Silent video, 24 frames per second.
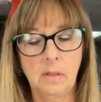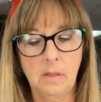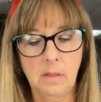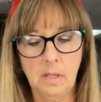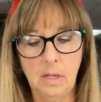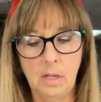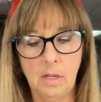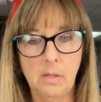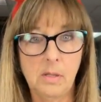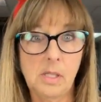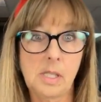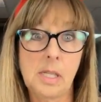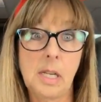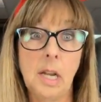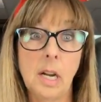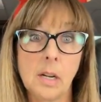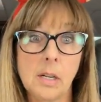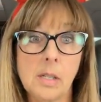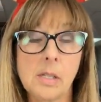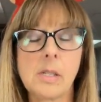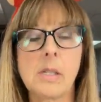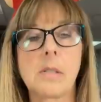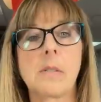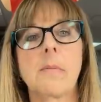they're
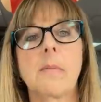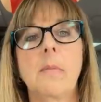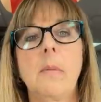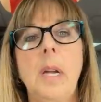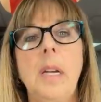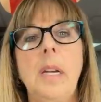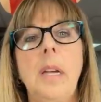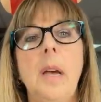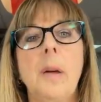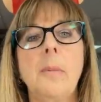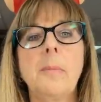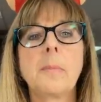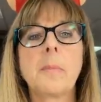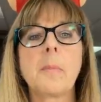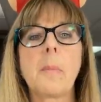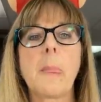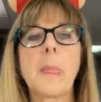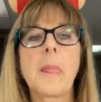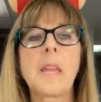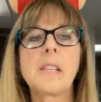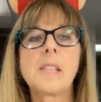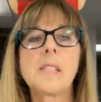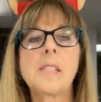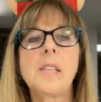scarce right now.
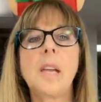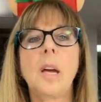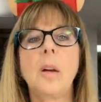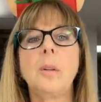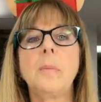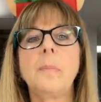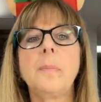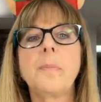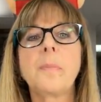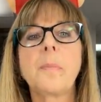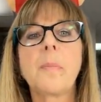So,